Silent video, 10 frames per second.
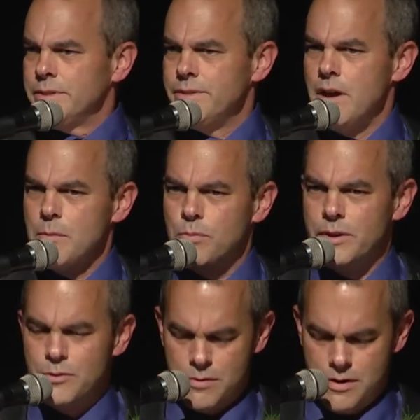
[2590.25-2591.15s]
top what
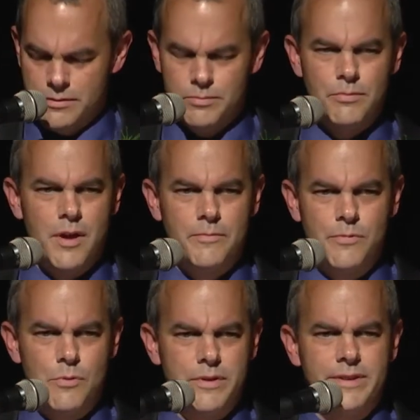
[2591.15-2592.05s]
you all brought
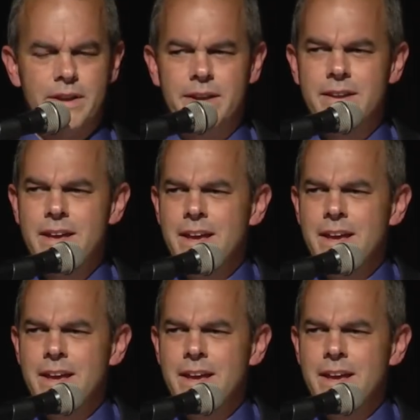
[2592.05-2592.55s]
forward tonight.